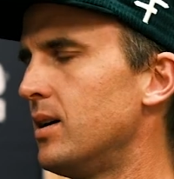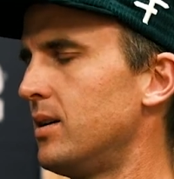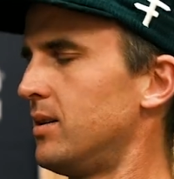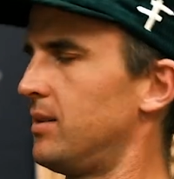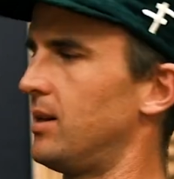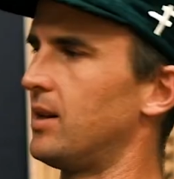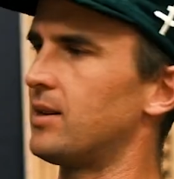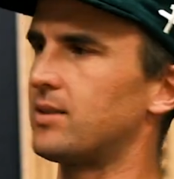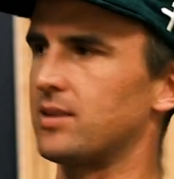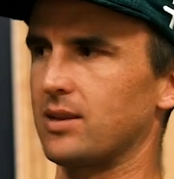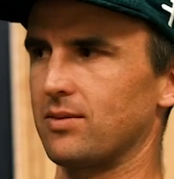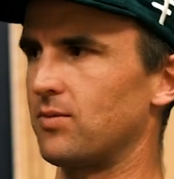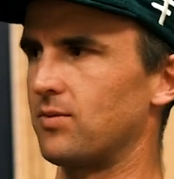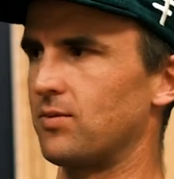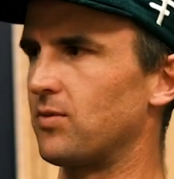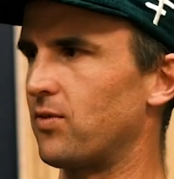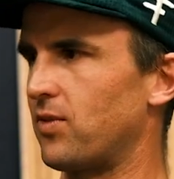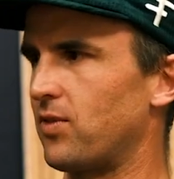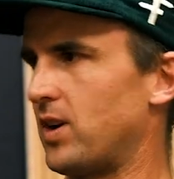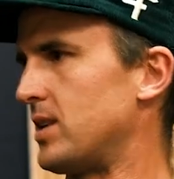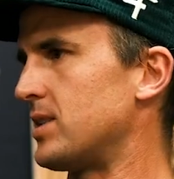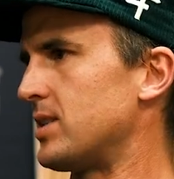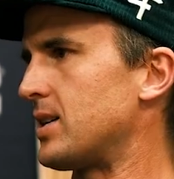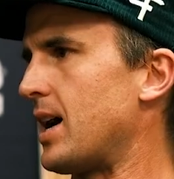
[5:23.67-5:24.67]
That's a
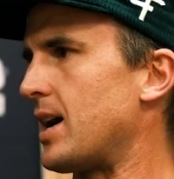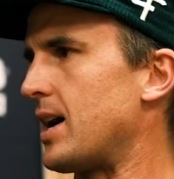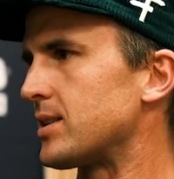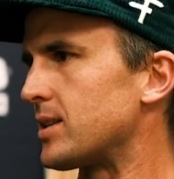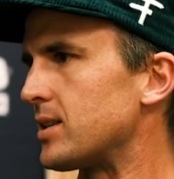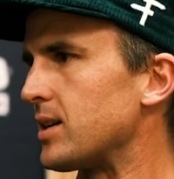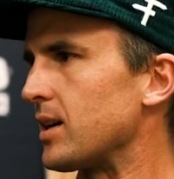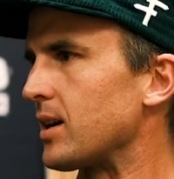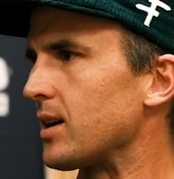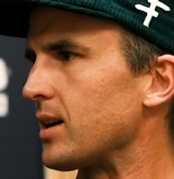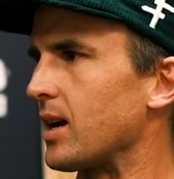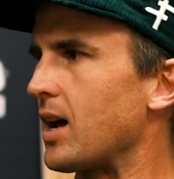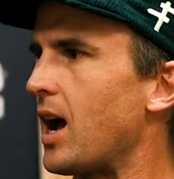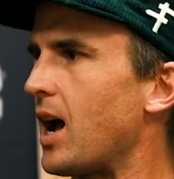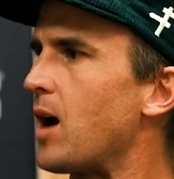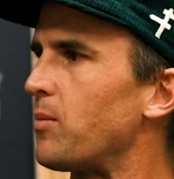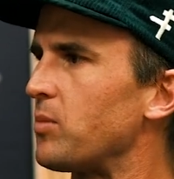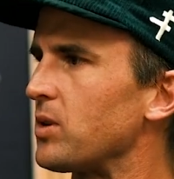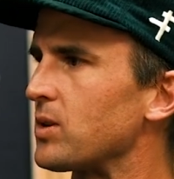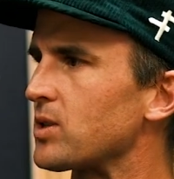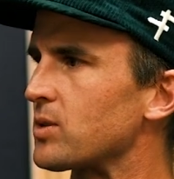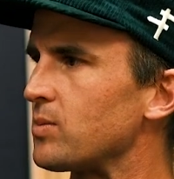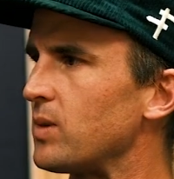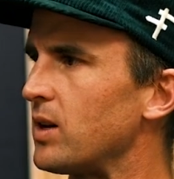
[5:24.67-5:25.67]
fantastic
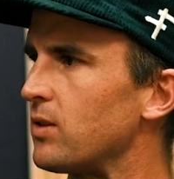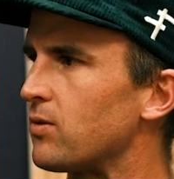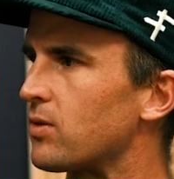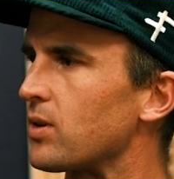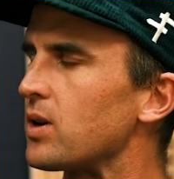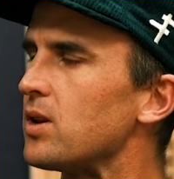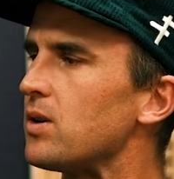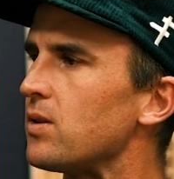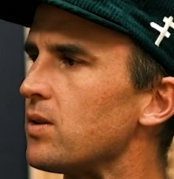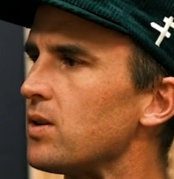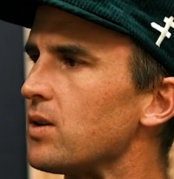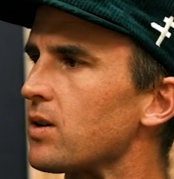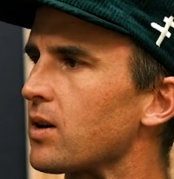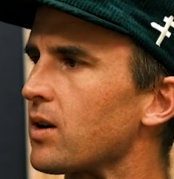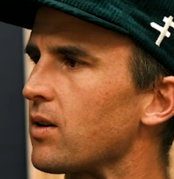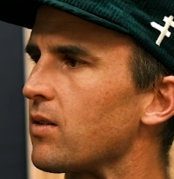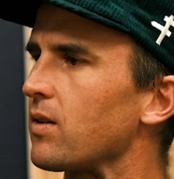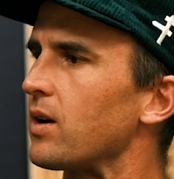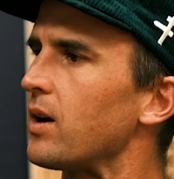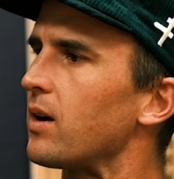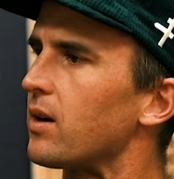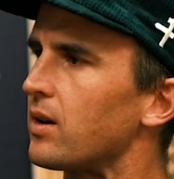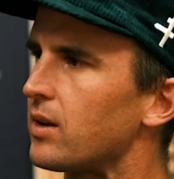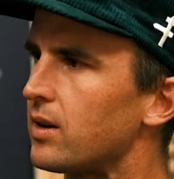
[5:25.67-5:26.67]
accomplishment for you in your
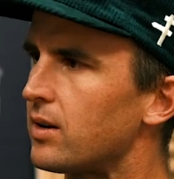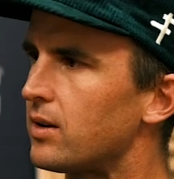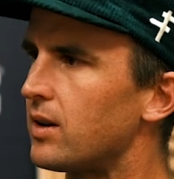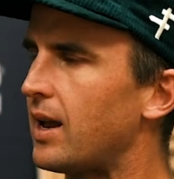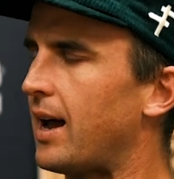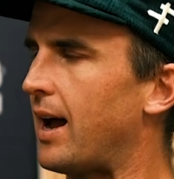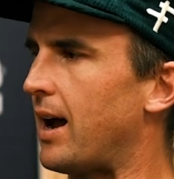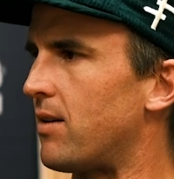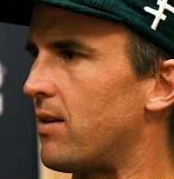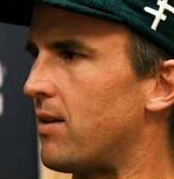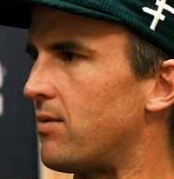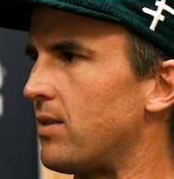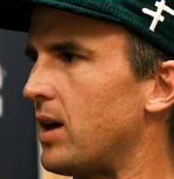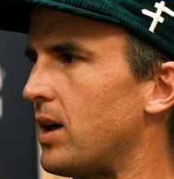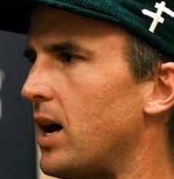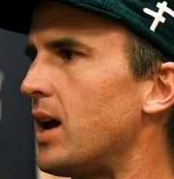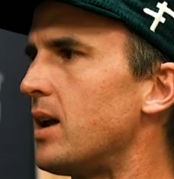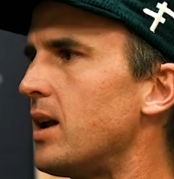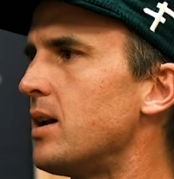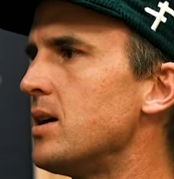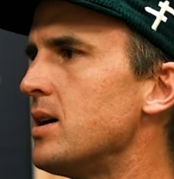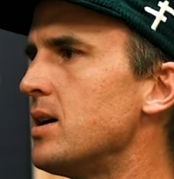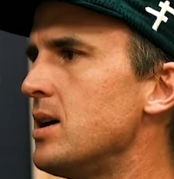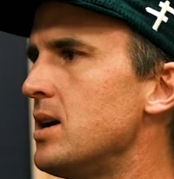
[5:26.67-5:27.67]
career to have that,
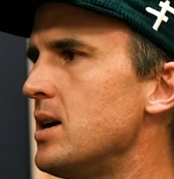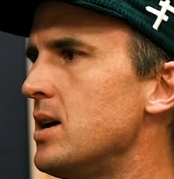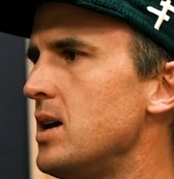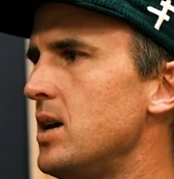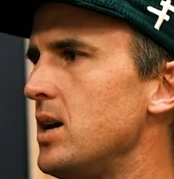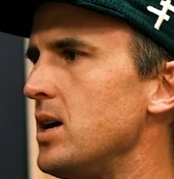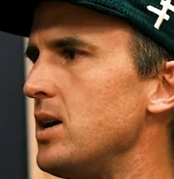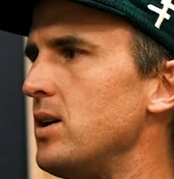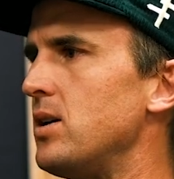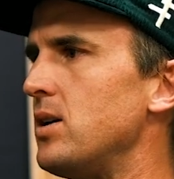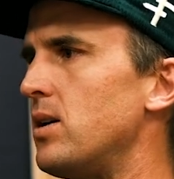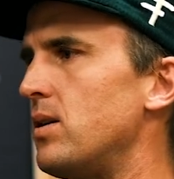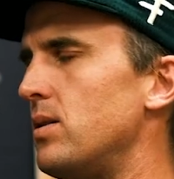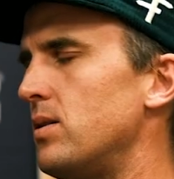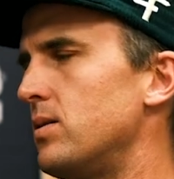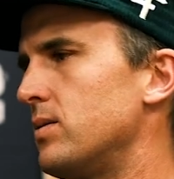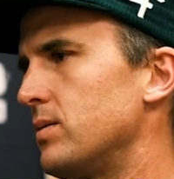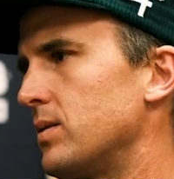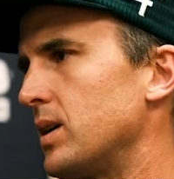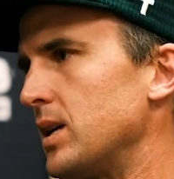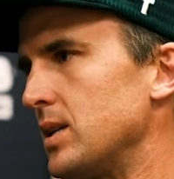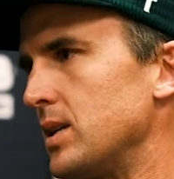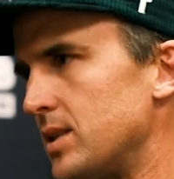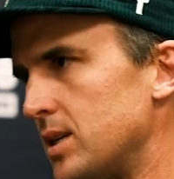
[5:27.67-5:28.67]
you know,
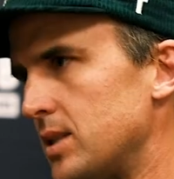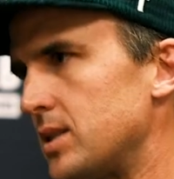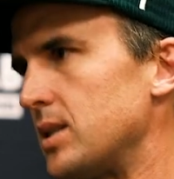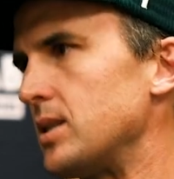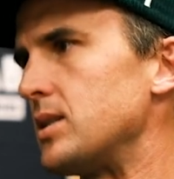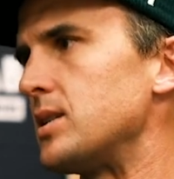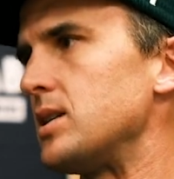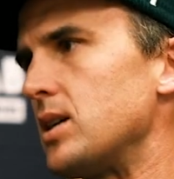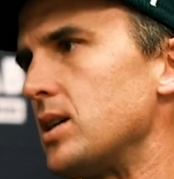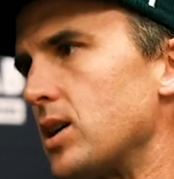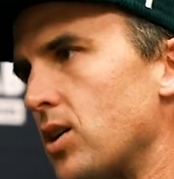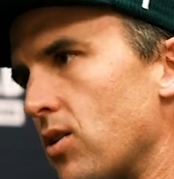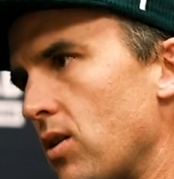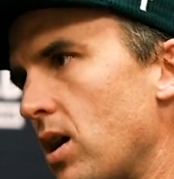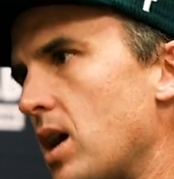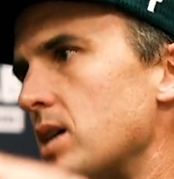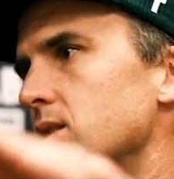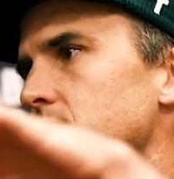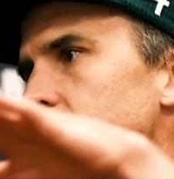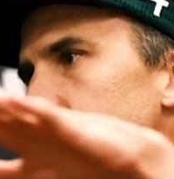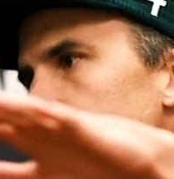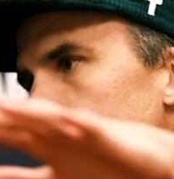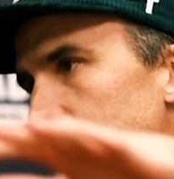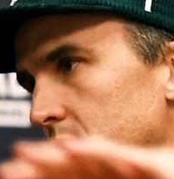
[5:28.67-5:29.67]
consistency
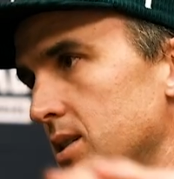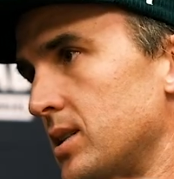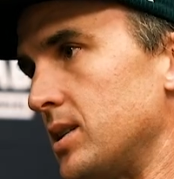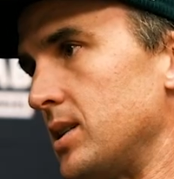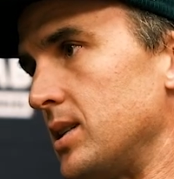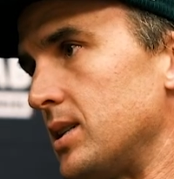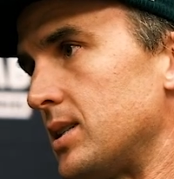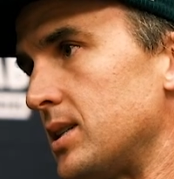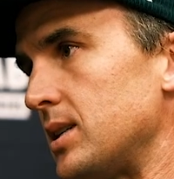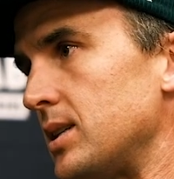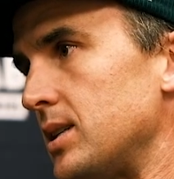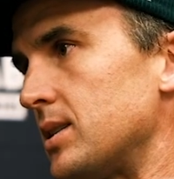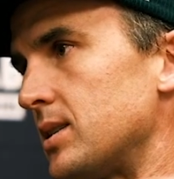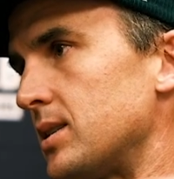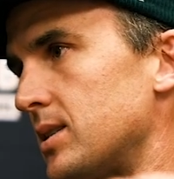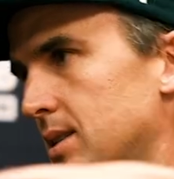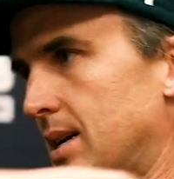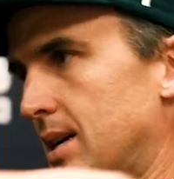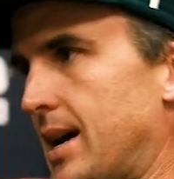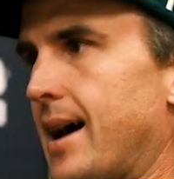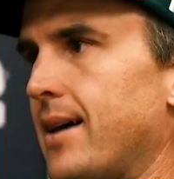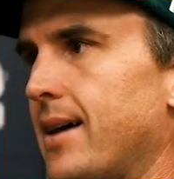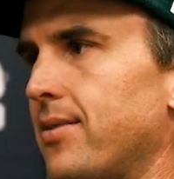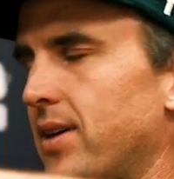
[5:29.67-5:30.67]
across the distances
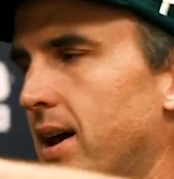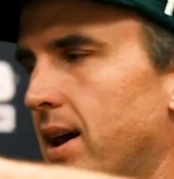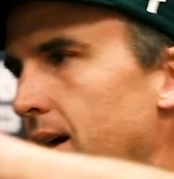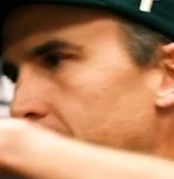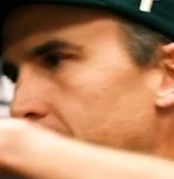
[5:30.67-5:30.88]
at that,